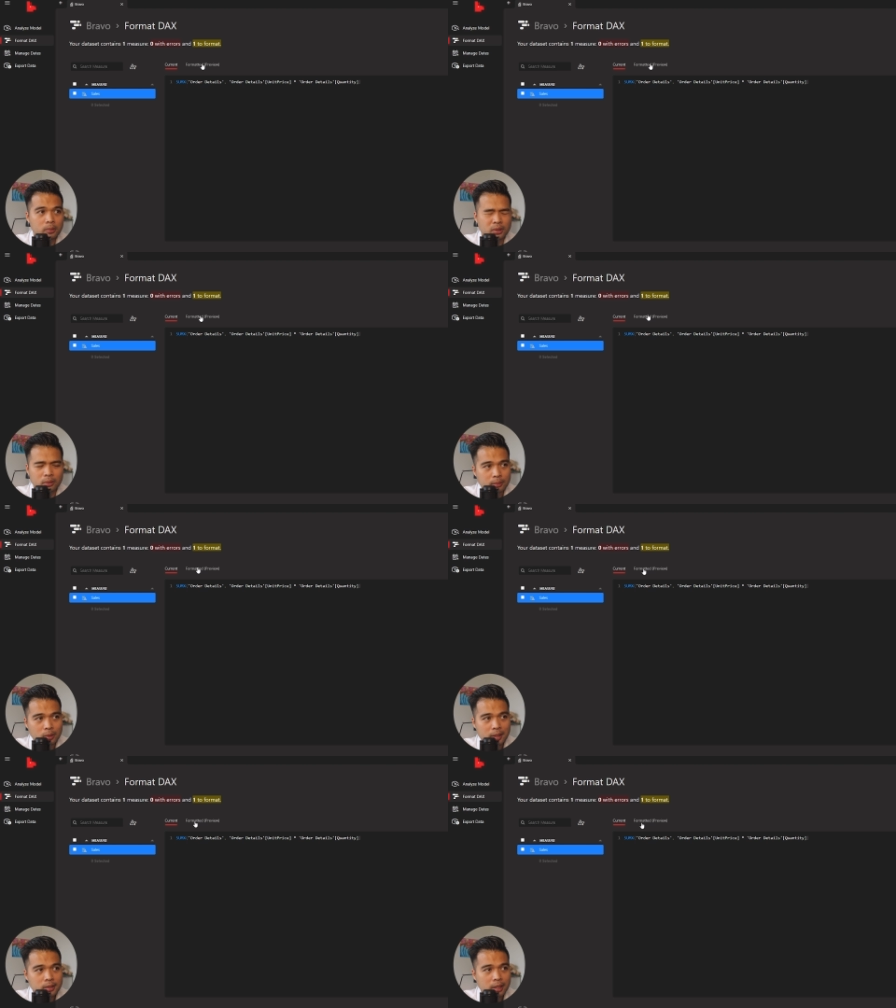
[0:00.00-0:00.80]
So, so
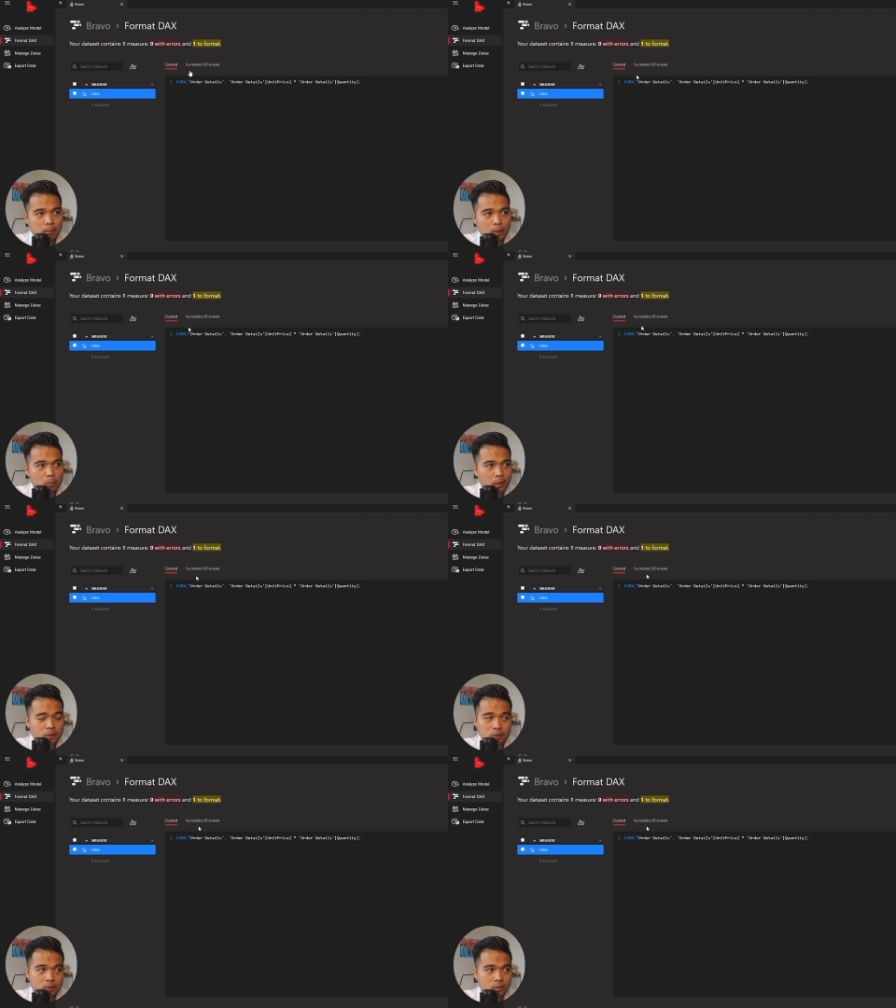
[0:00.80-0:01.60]
let's say we
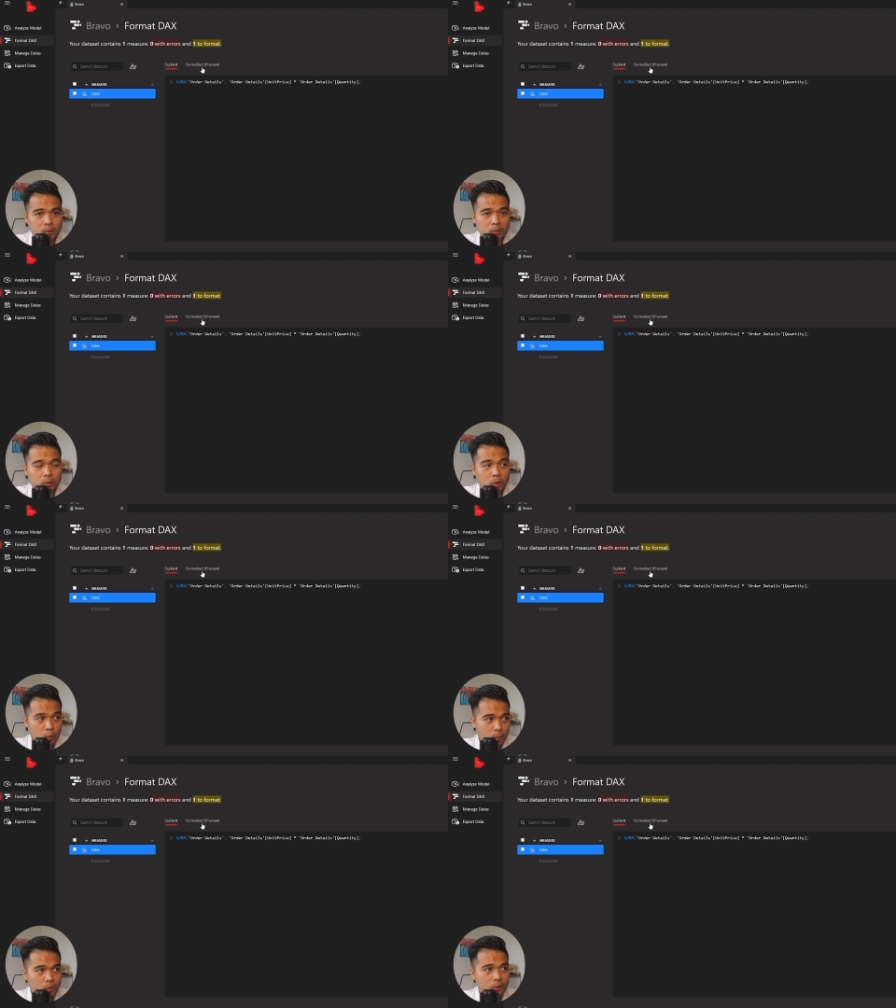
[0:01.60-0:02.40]
want to
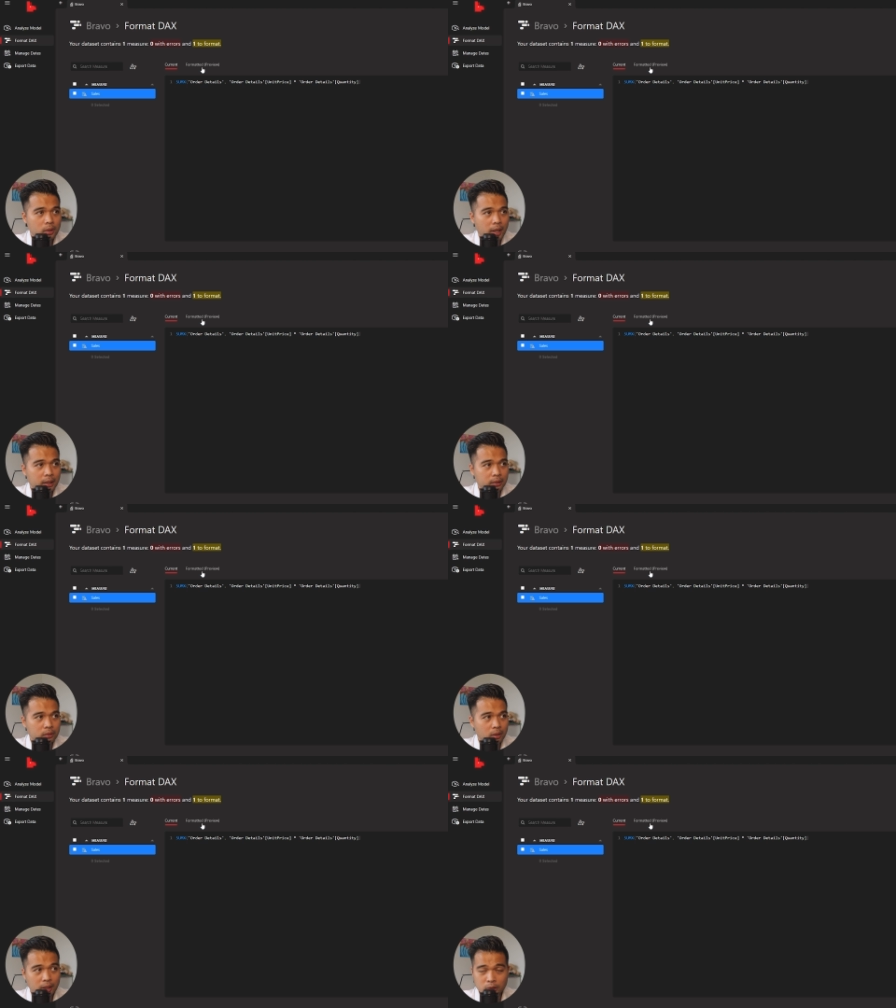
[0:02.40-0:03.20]
use
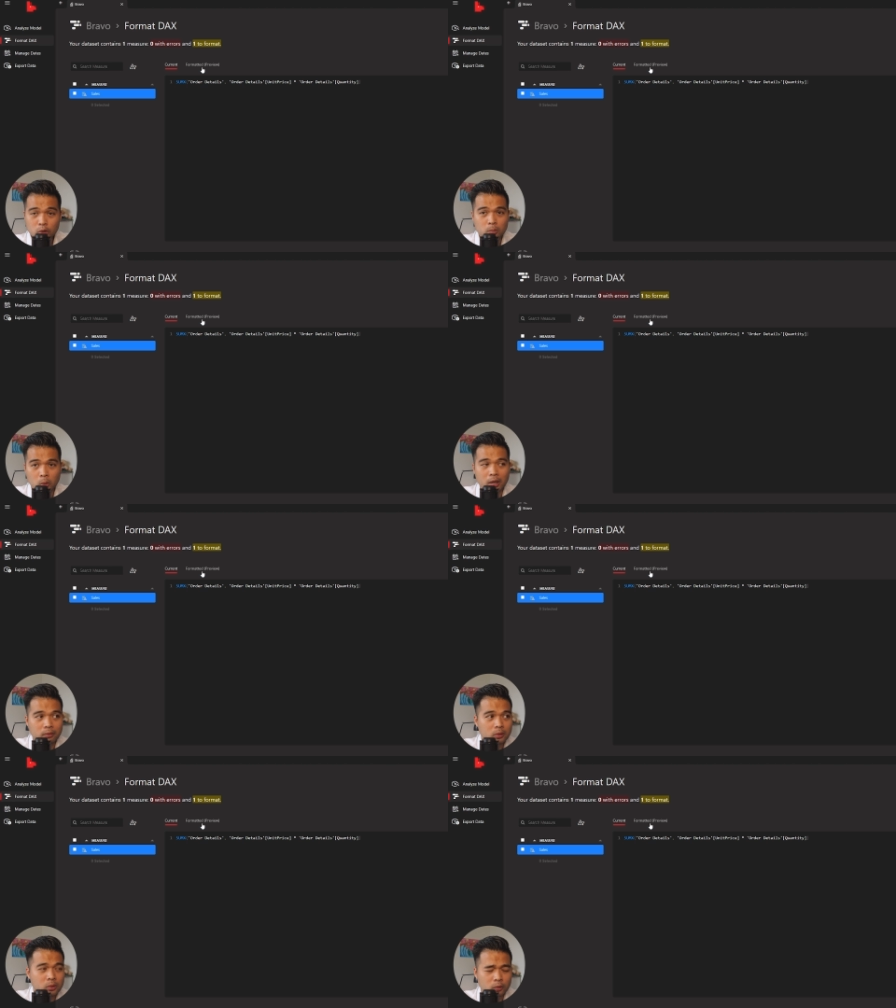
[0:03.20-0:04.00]
and uh, use
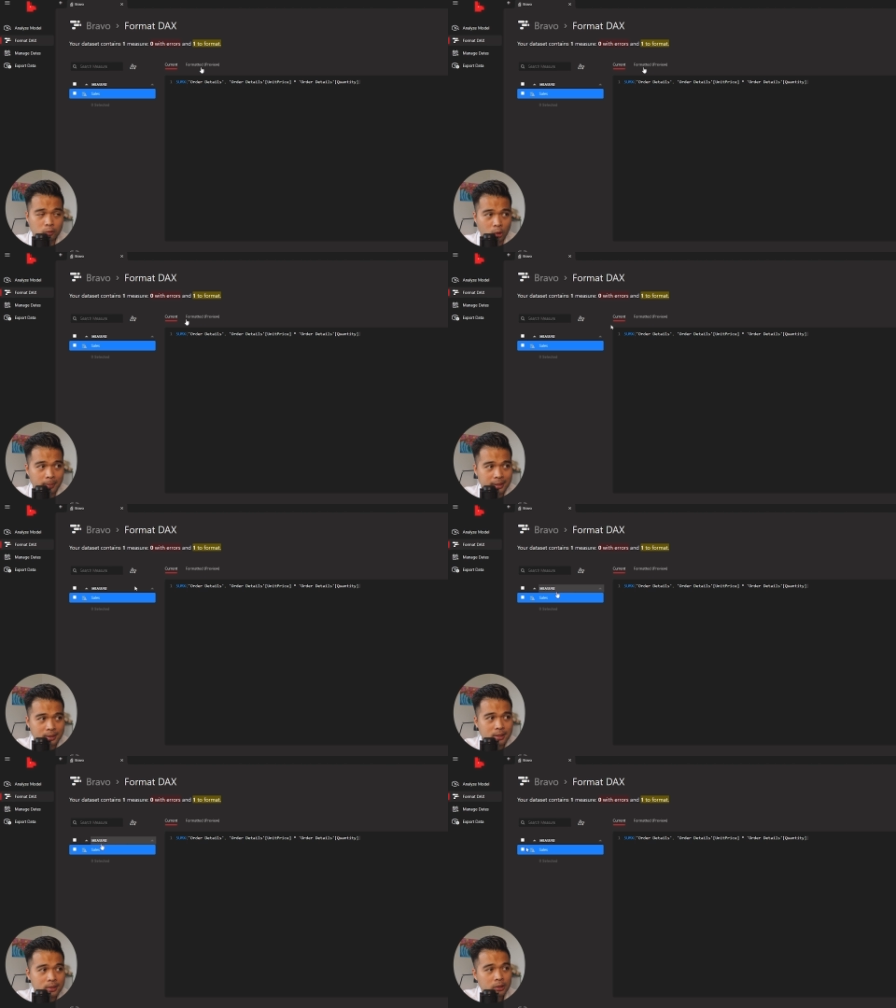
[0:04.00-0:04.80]
Bravo to format this.